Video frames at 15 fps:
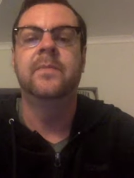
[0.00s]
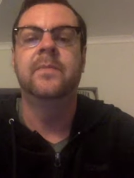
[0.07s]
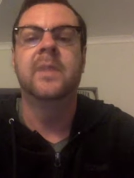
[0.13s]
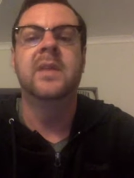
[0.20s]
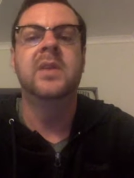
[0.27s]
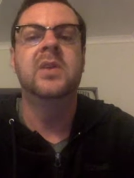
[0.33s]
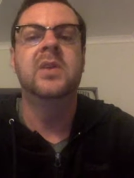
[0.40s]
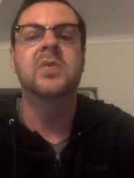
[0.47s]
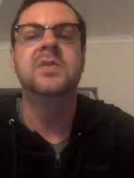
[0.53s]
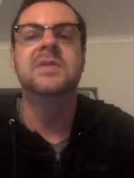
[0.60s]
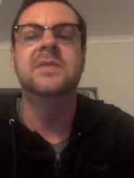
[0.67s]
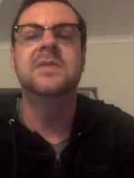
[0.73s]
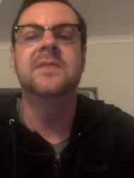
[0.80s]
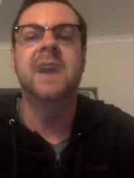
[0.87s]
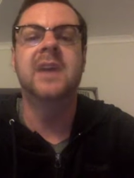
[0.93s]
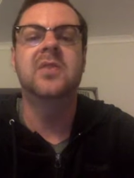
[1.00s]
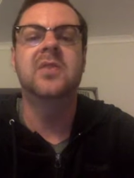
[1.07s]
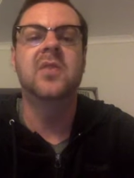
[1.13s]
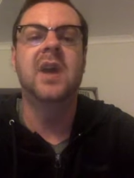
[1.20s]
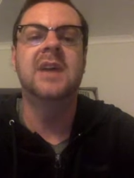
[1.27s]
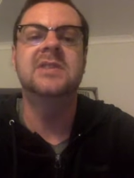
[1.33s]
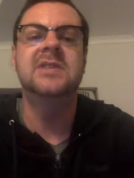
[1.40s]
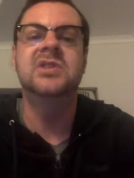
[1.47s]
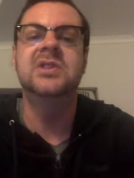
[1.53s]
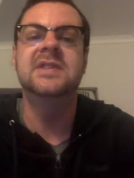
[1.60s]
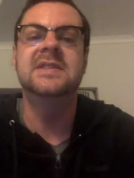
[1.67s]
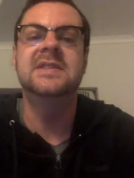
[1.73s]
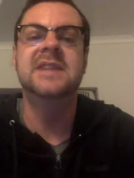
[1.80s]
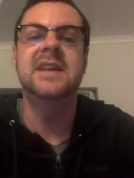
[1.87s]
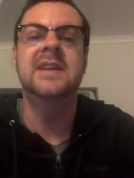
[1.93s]
The crucified Christ, she
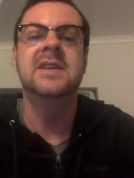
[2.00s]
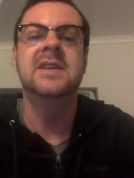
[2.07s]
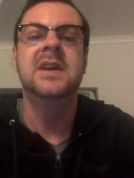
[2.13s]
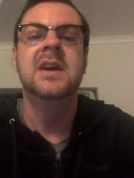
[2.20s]
said,